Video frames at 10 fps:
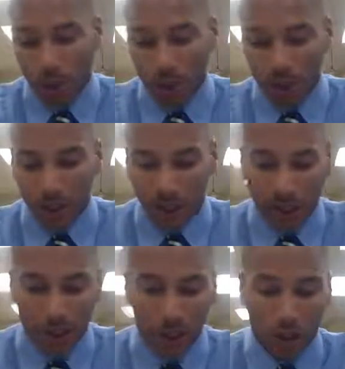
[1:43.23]
which a
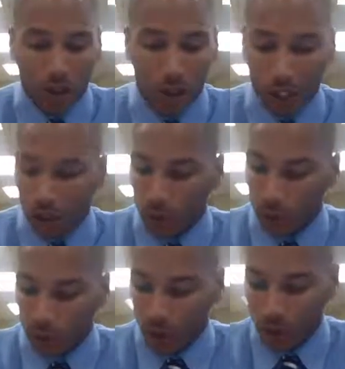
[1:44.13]
leader's authority
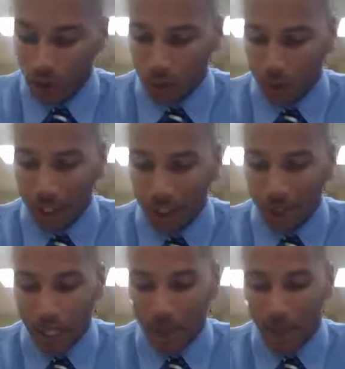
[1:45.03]
usually includes the right to
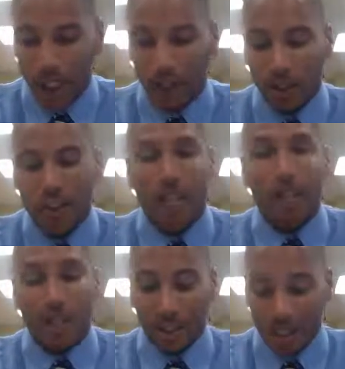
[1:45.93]
make particular
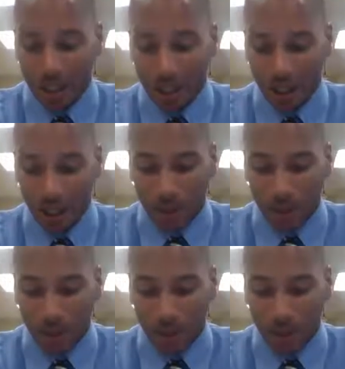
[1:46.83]
types of decisions